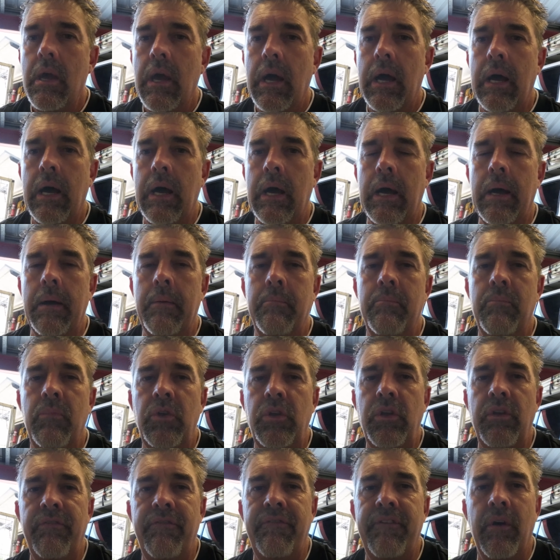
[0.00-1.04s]

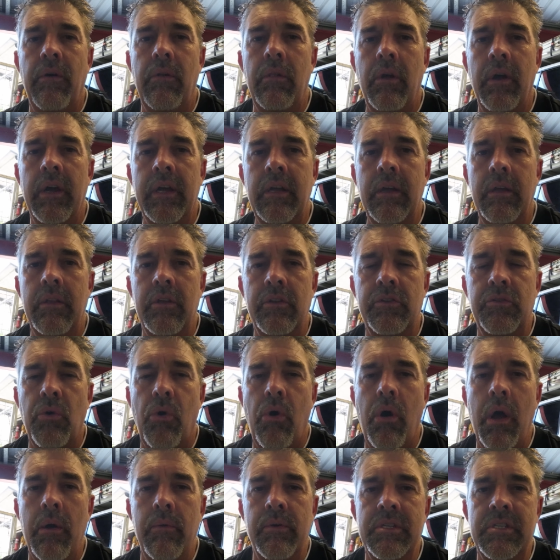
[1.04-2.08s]
you felt like the
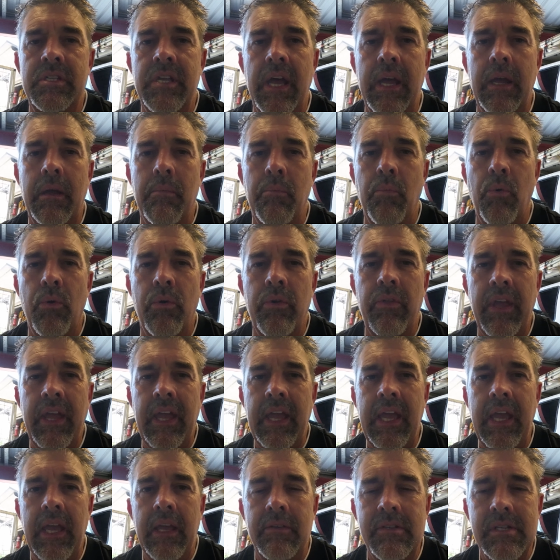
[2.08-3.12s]
tyre was taking more of the
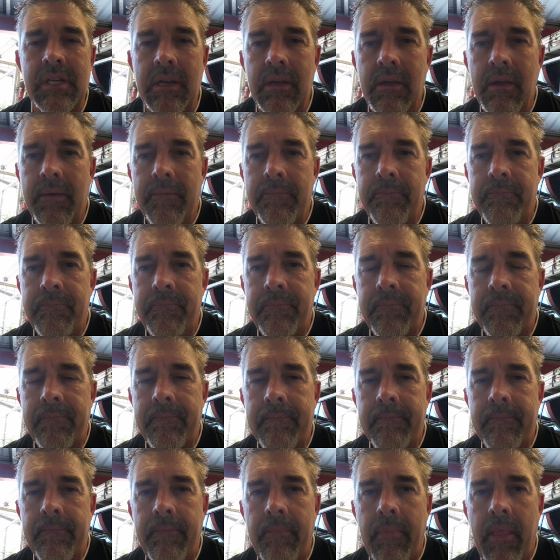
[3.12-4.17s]
hit
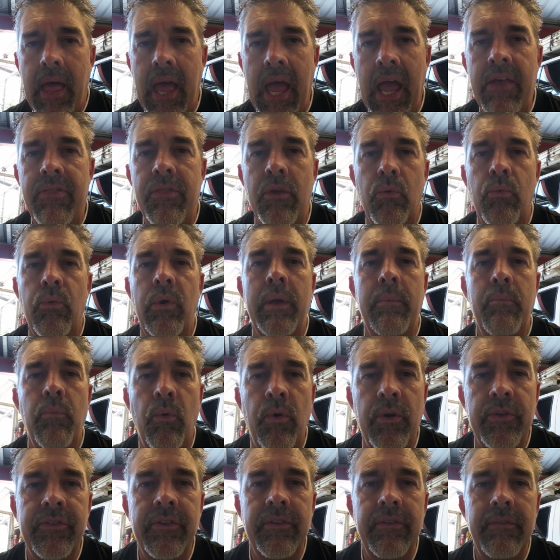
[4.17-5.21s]
and the rim
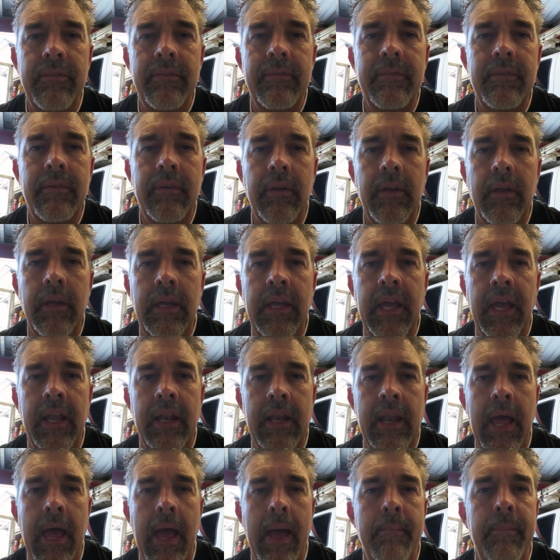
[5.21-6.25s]
wasn't
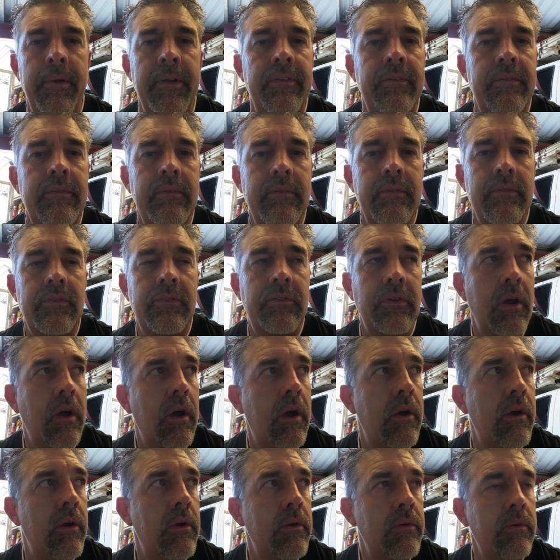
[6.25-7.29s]
getting hammered.
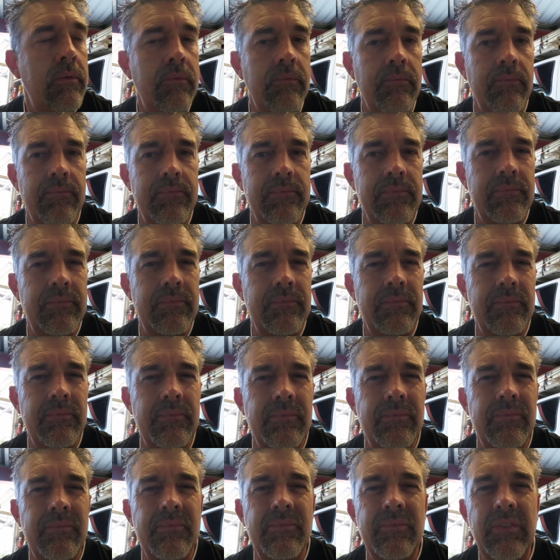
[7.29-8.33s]
So
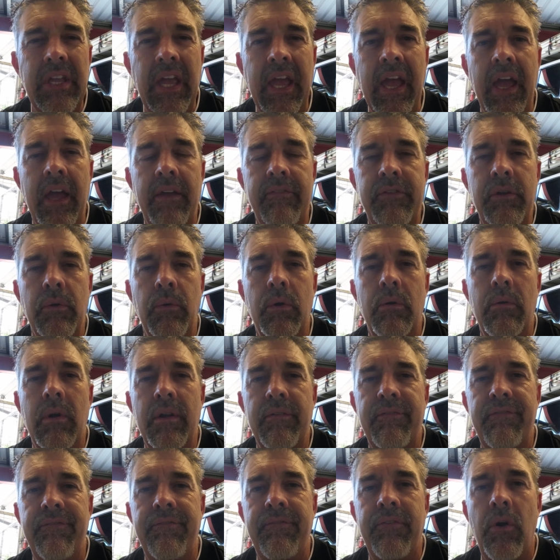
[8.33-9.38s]
yeah, if you want to run
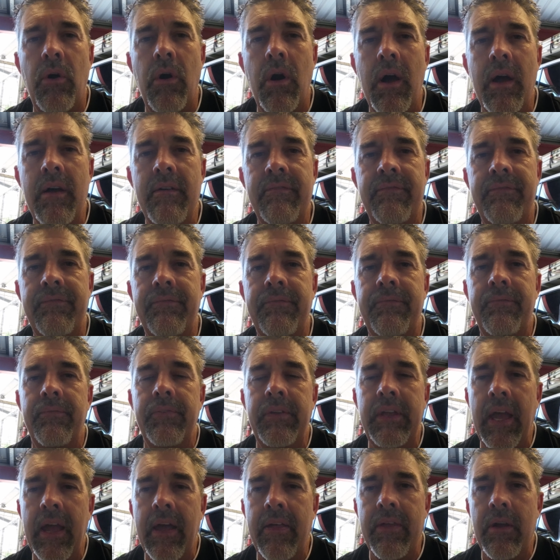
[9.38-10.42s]
a 5,
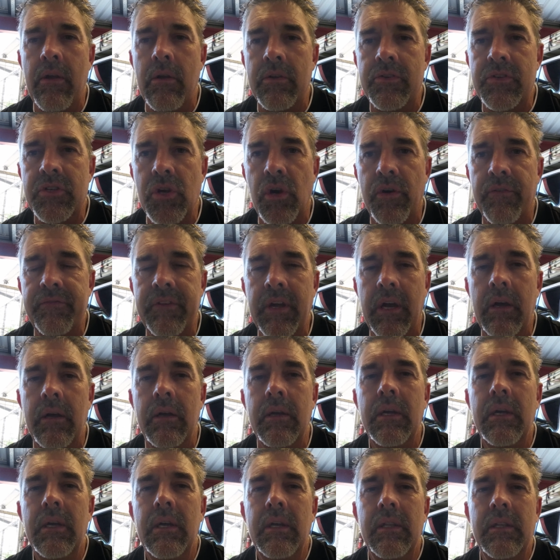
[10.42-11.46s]
yeah, they're softer.
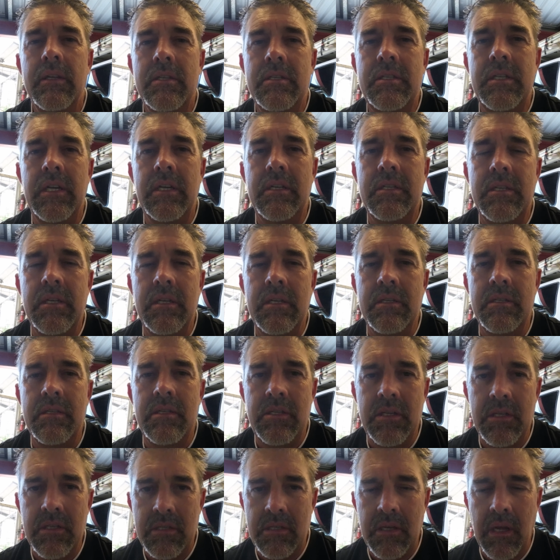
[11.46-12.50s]
The 6 is
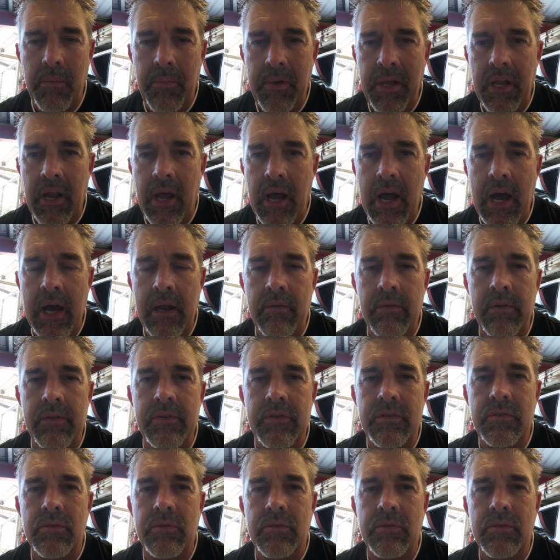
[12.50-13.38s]
just a bit harder in the